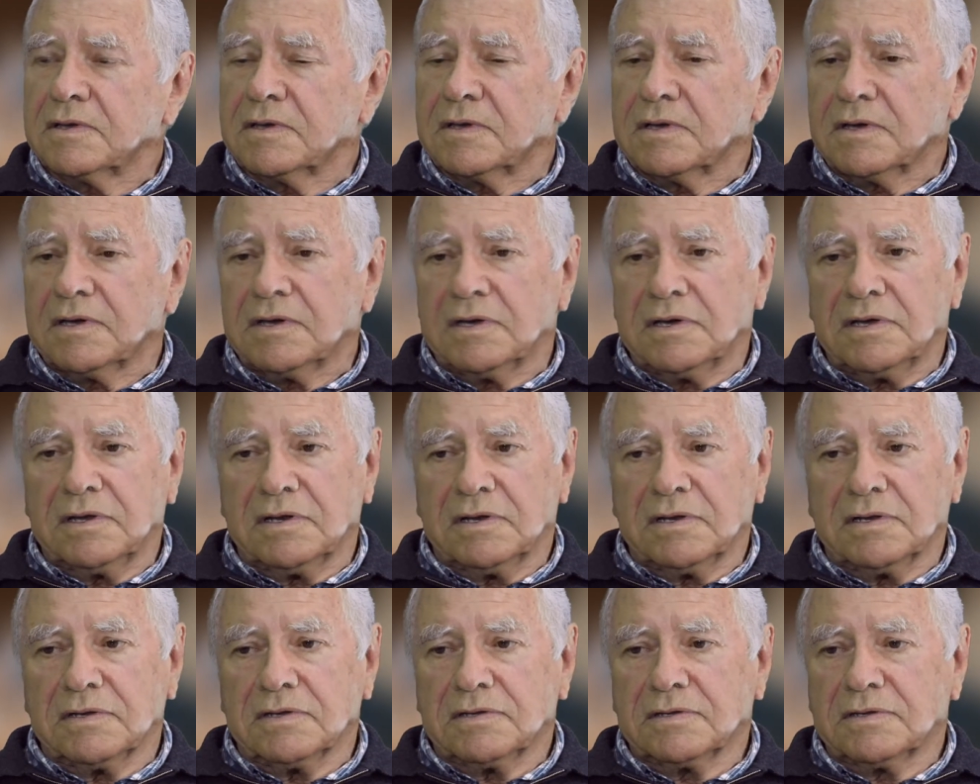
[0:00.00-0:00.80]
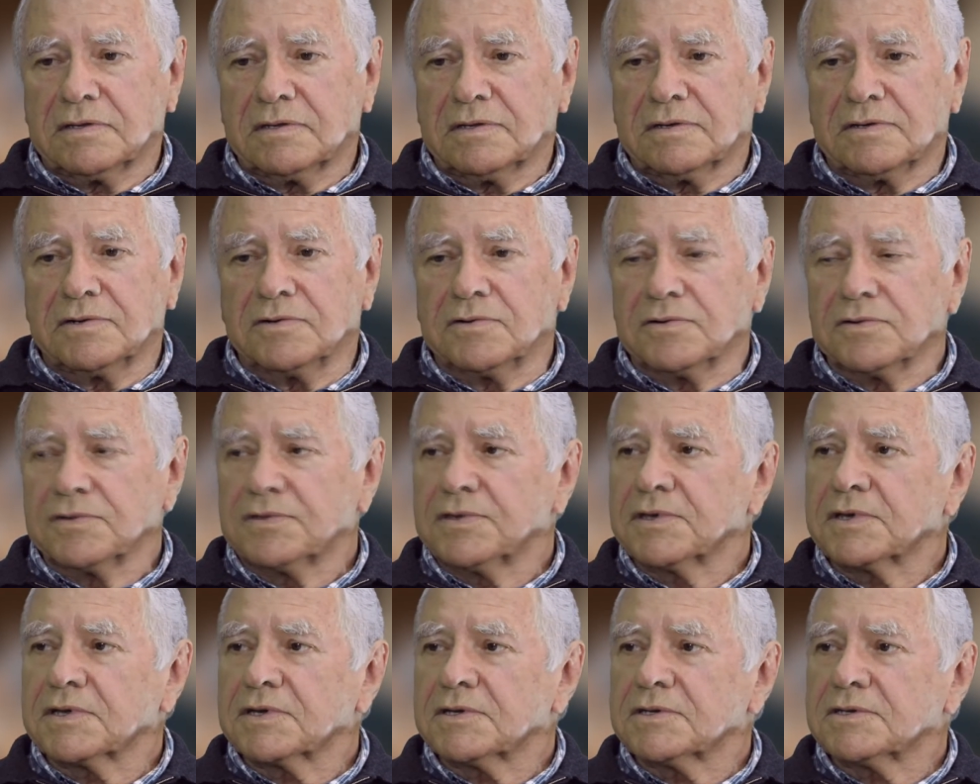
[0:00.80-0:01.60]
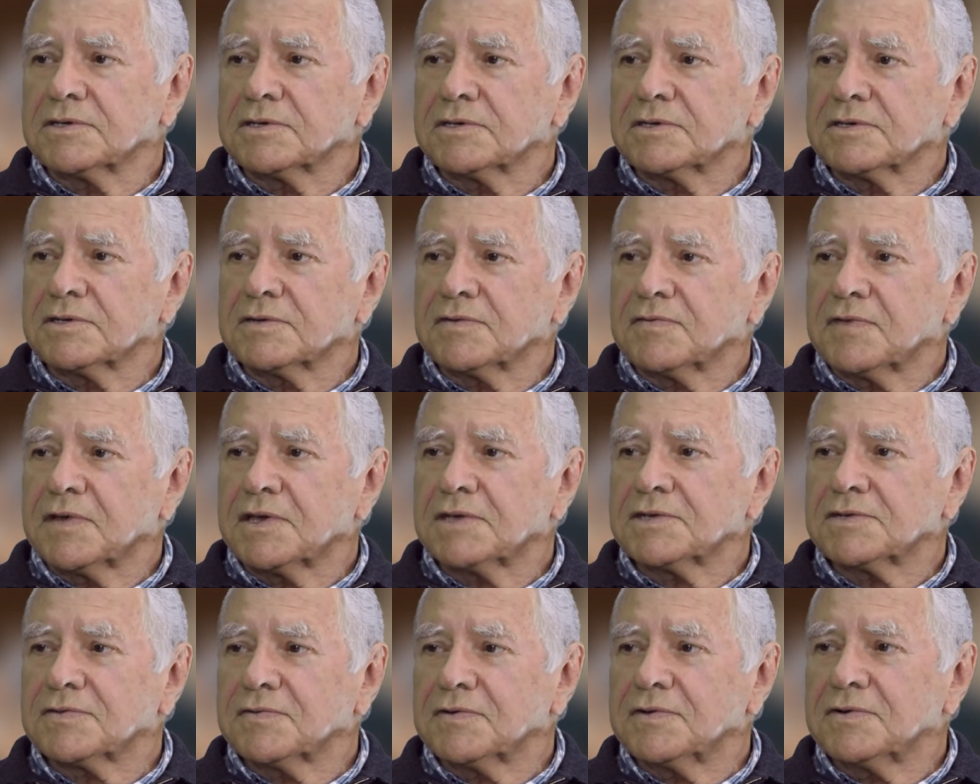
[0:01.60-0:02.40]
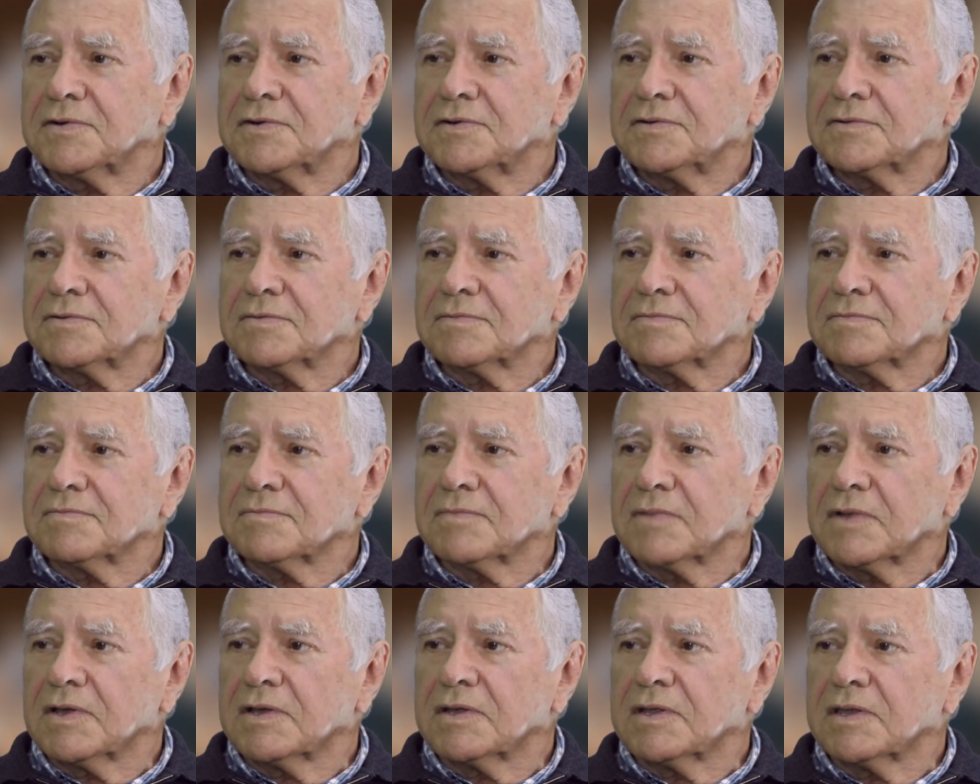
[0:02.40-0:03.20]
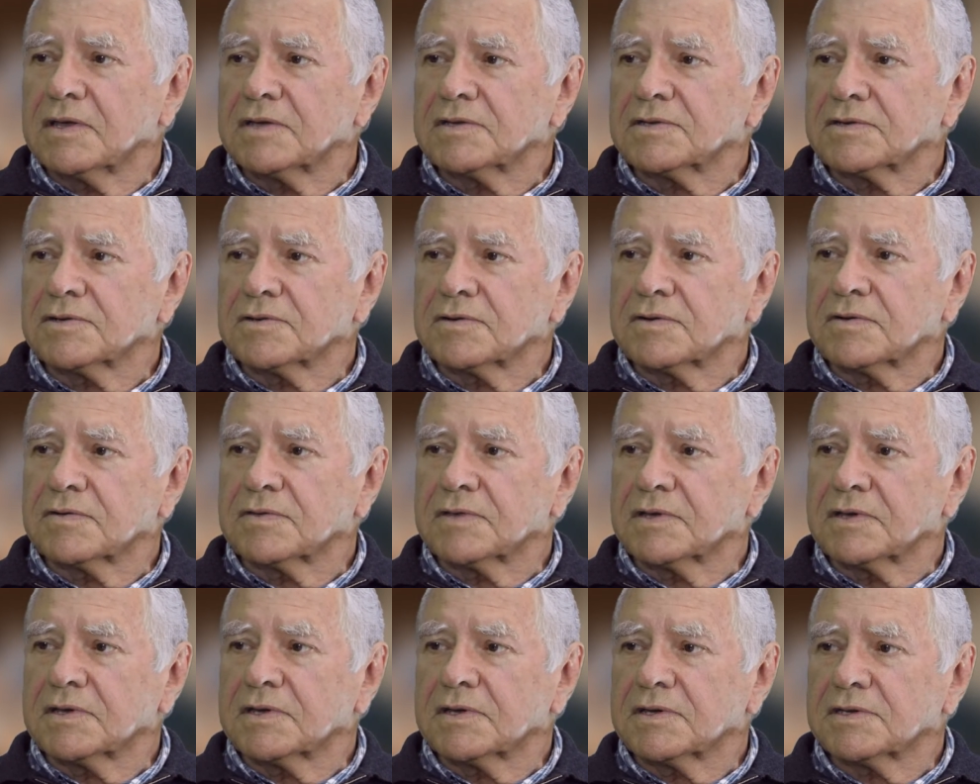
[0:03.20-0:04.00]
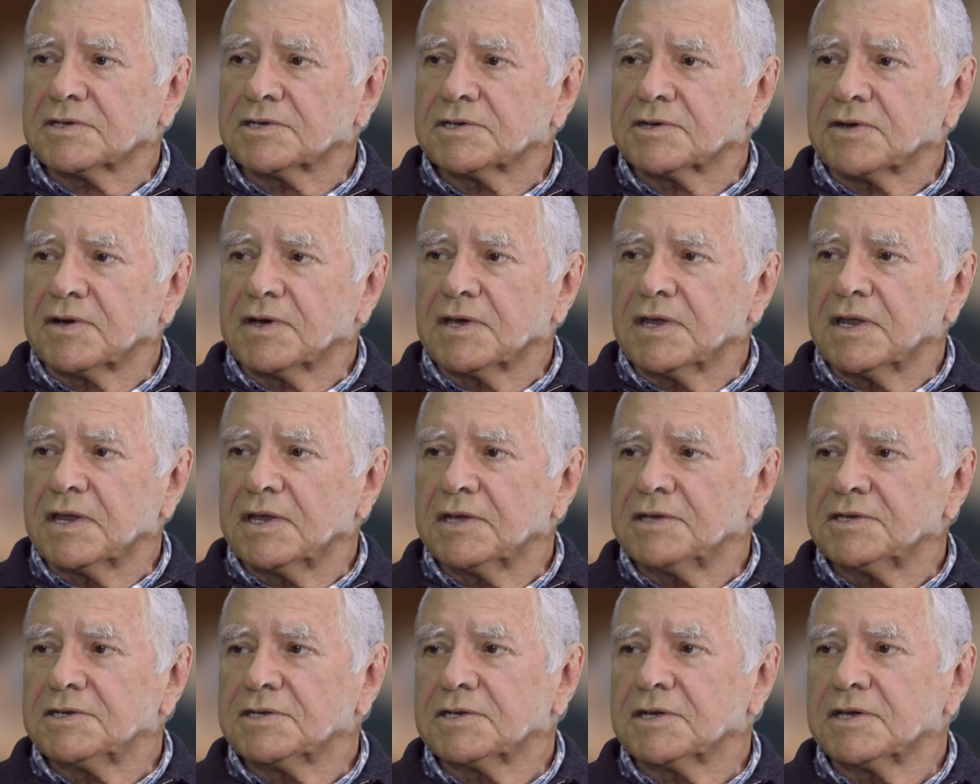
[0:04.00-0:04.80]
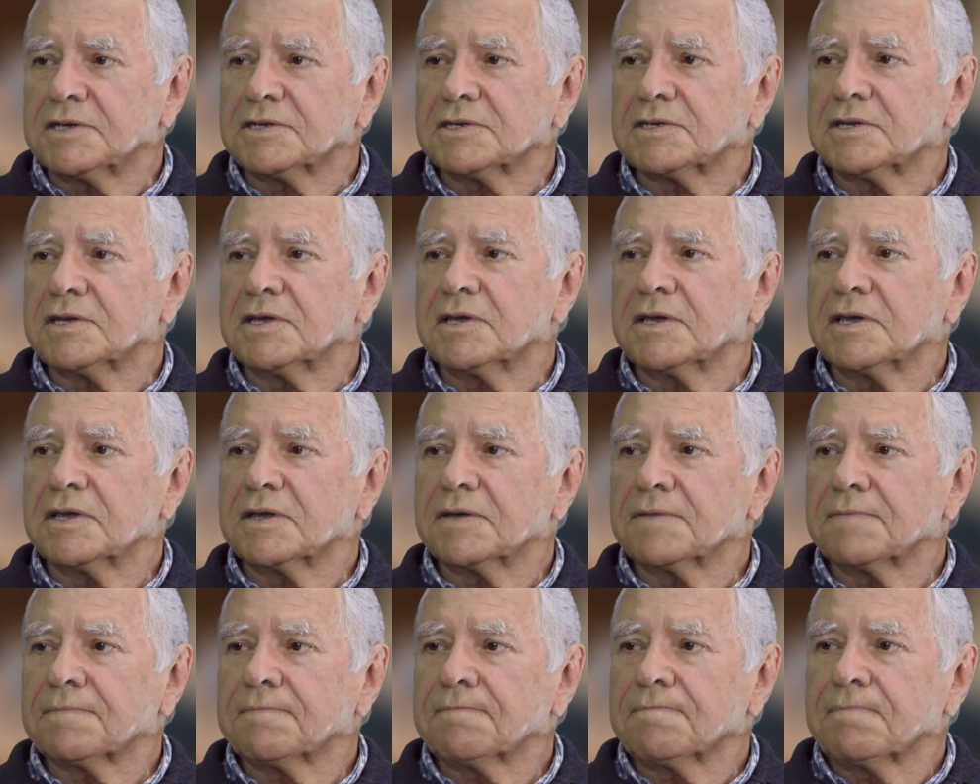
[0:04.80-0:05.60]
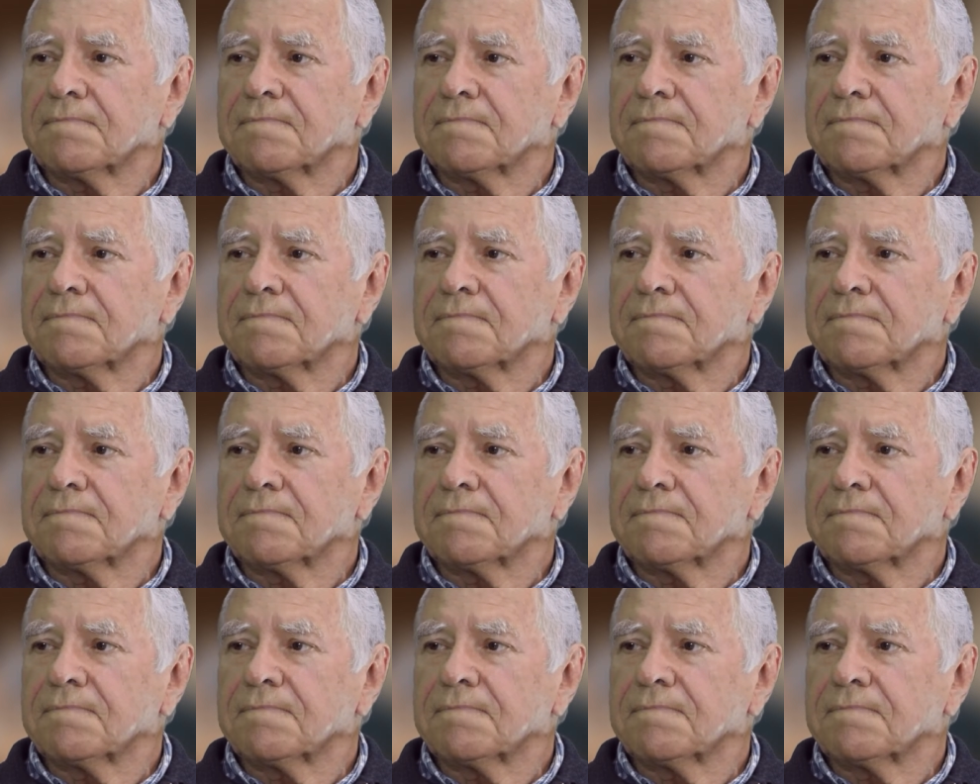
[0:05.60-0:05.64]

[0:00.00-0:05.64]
And core thicknesses of asphalt and that sort of thing, straight edge testing,